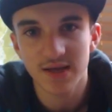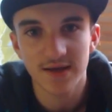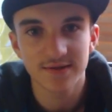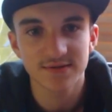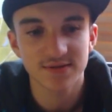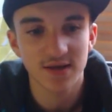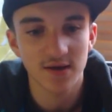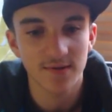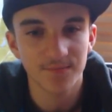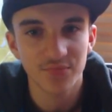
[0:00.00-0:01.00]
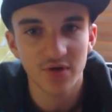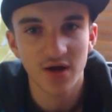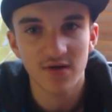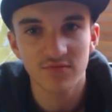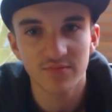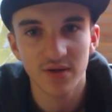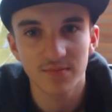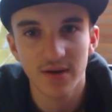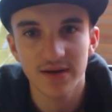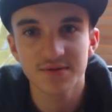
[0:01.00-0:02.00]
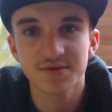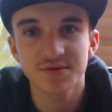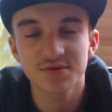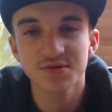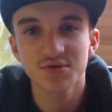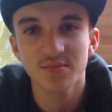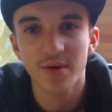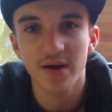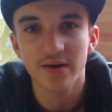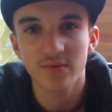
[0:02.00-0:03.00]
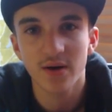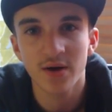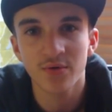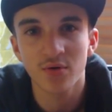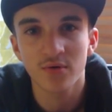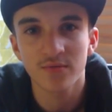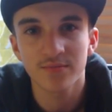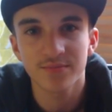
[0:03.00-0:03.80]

and um, I haven't been made to do it by anyone, or,